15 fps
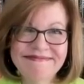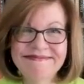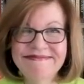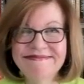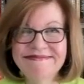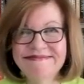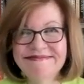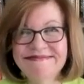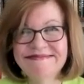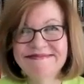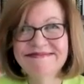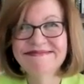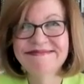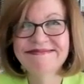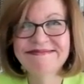
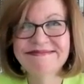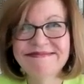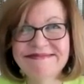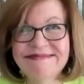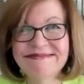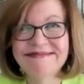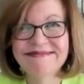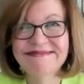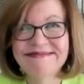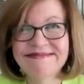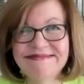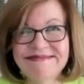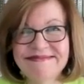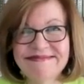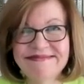
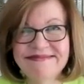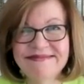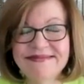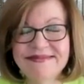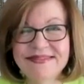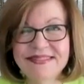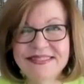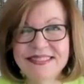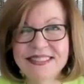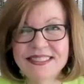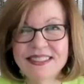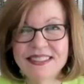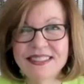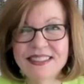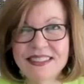
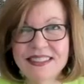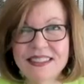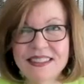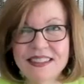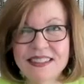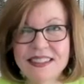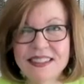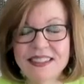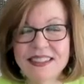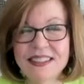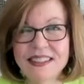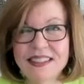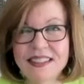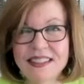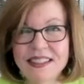
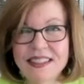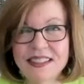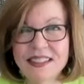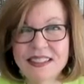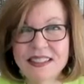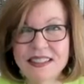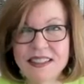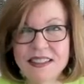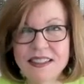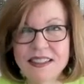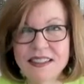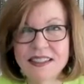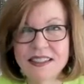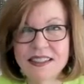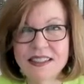
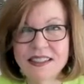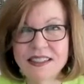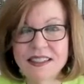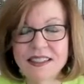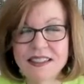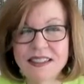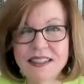[no speech]